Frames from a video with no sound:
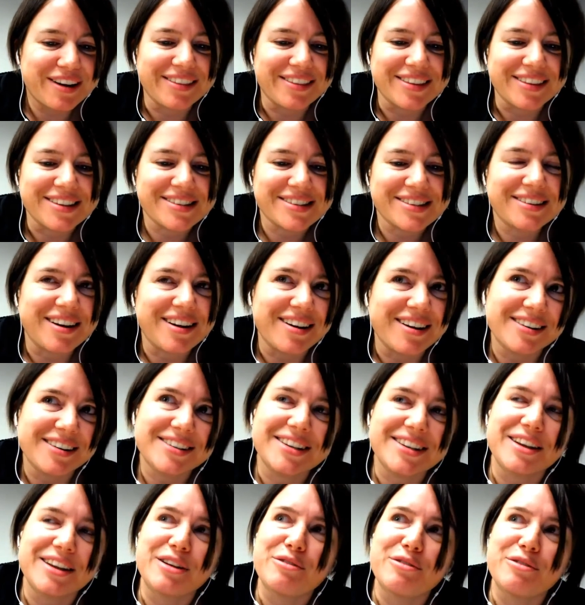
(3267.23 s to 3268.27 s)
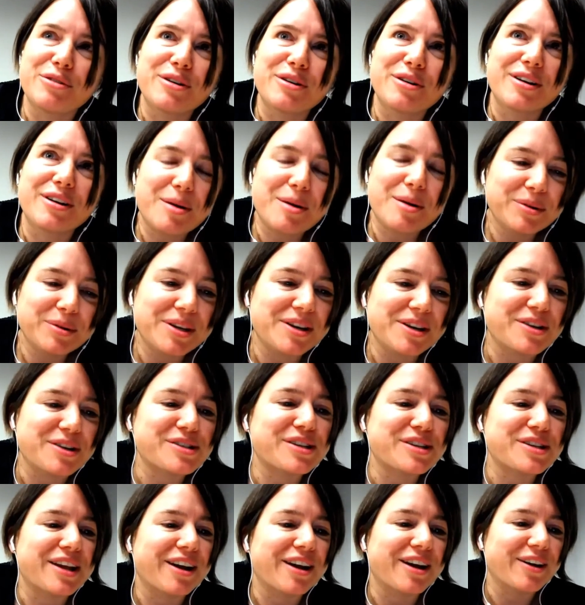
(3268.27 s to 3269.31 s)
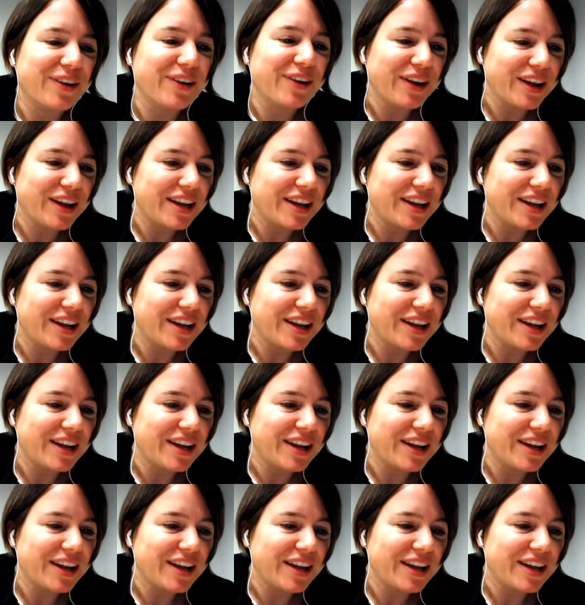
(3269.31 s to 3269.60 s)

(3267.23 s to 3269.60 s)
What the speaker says: this content for a couple years now.